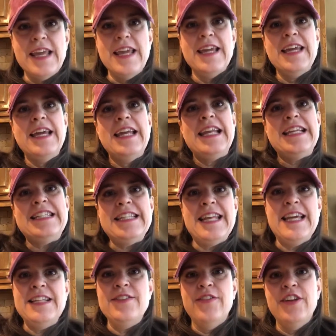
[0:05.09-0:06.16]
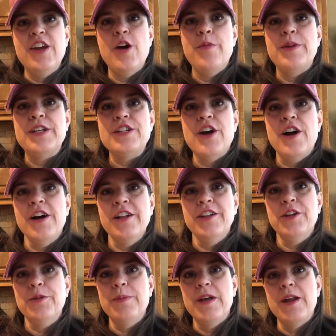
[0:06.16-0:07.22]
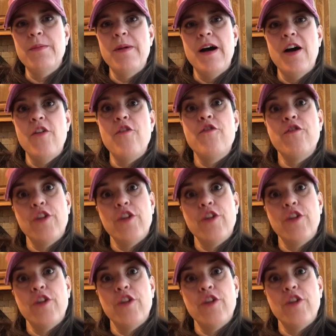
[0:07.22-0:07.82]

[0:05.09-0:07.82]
And in today's video, I'm going to talk a little bit about